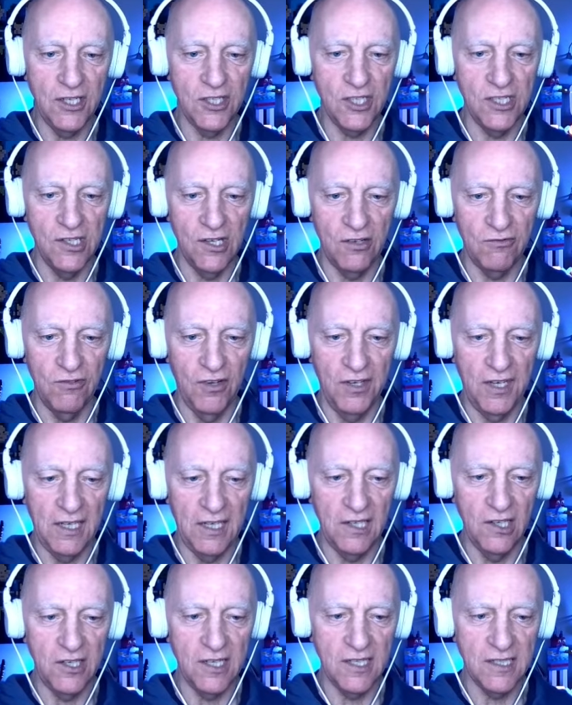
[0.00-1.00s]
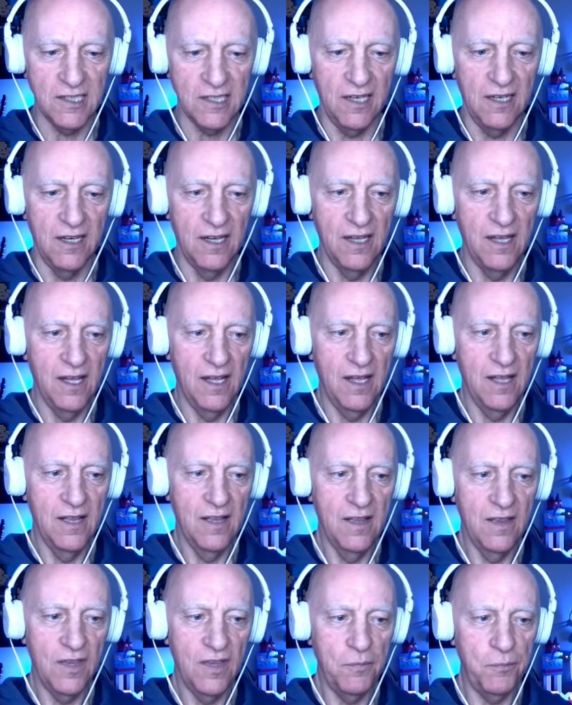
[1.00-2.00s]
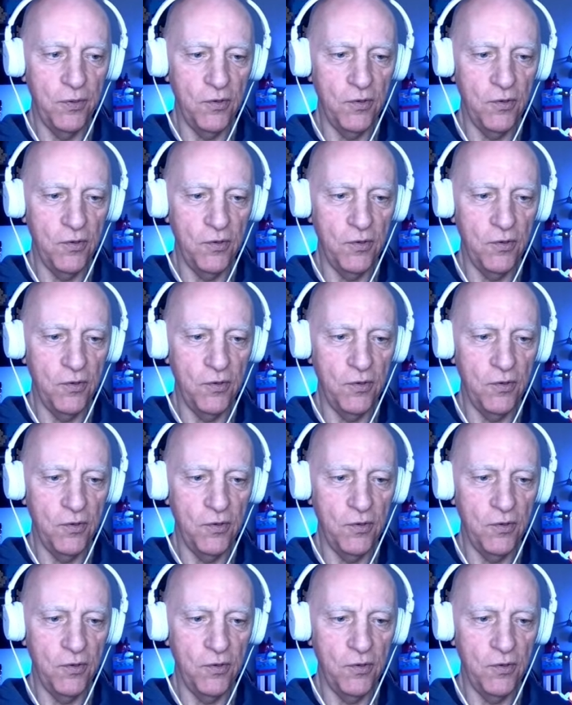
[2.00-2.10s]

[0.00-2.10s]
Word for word: She's not running. Look at her.